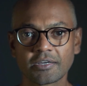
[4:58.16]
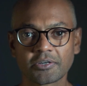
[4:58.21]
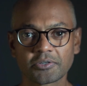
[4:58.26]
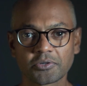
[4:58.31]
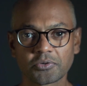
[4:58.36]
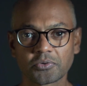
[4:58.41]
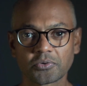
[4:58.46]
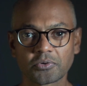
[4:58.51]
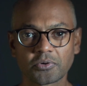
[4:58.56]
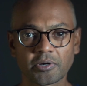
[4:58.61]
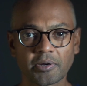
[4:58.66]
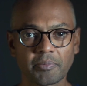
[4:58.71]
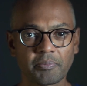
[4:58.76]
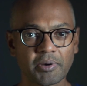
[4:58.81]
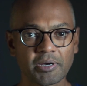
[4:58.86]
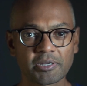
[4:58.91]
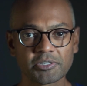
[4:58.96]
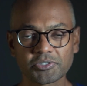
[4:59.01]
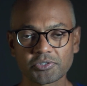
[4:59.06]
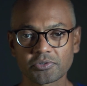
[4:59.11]
to
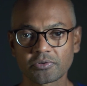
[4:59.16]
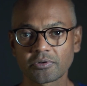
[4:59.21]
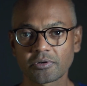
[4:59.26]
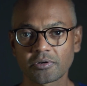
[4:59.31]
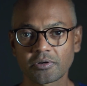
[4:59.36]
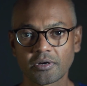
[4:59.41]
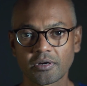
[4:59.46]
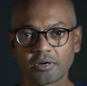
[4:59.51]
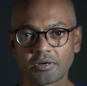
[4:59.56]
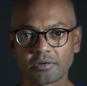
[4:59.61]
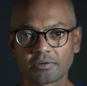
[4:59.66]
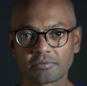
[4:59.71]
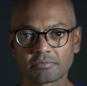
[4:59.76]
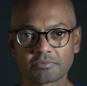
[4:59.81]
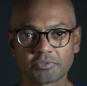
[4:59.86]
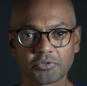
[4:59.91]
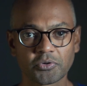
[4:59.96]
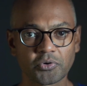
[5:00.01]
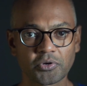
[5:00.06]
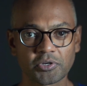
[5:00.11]
replenish your
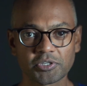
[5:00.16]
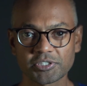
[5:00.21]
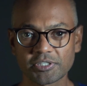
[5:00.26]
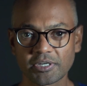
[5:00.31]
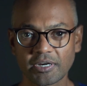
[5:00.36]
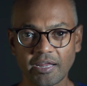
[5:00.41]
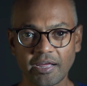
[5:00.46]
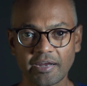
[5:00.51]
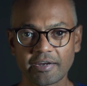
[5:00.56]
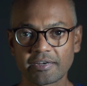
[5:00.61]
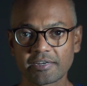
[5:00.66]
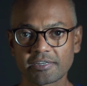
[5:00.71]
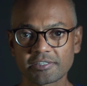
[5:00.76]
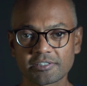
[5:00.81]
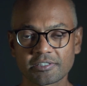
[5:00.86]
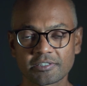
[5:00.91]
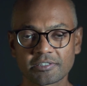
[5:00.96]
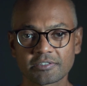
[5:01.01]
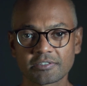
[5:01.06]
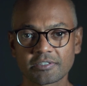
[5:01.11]
nutrition and
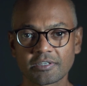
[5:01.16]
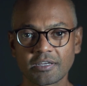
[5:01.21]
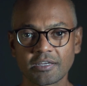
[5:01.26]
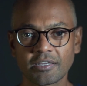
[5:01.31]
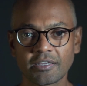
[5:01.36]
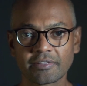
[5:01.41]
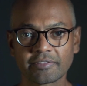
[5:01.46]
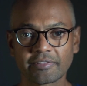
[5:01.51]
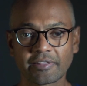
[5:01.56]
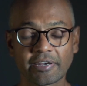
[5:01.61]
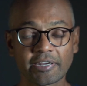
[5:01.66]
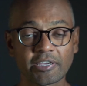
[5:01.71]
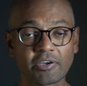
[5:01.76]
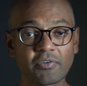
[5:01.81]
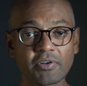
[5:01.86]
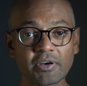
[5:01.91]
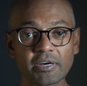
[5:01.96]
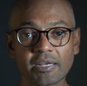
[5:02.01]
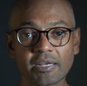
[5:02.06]
hydration, the recovery